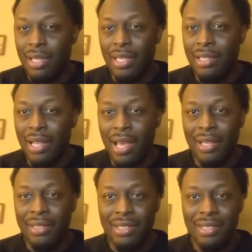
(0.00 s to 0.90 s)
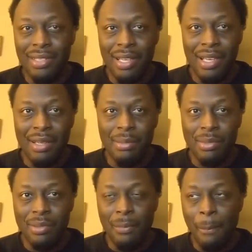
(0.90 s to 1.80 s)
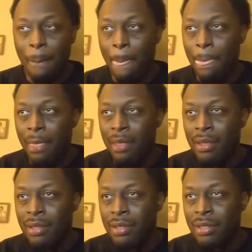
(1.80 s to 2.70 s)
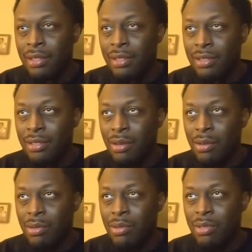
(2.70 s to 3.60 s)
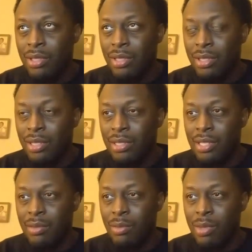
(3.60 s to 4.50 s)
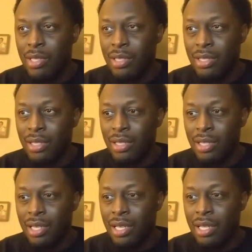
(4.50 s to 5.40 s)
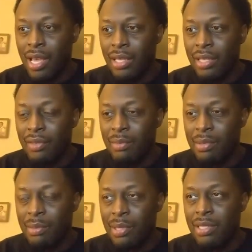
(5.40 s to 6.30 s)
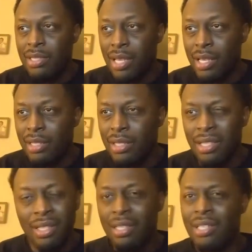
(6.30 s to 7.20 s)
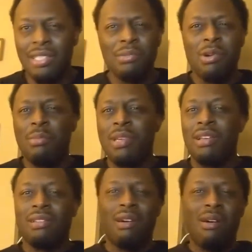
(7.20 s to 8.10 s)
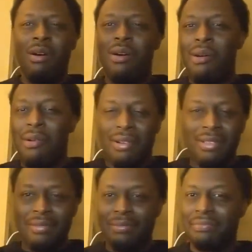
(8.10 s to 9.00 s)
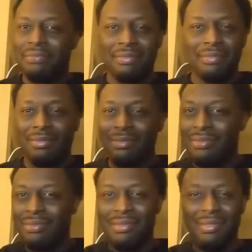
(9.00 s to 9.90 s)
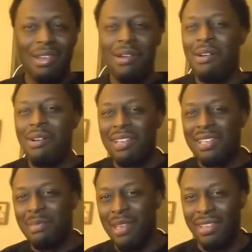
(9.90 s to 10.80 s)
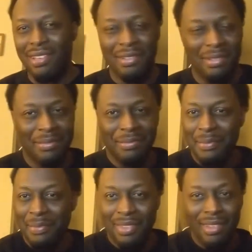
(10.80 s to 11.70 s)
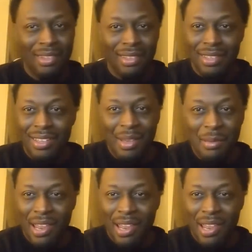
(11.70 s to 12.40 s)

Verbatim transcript: 8, 9, 10 times. So he said, what can I give him some insight? Because he wrote me a long email. I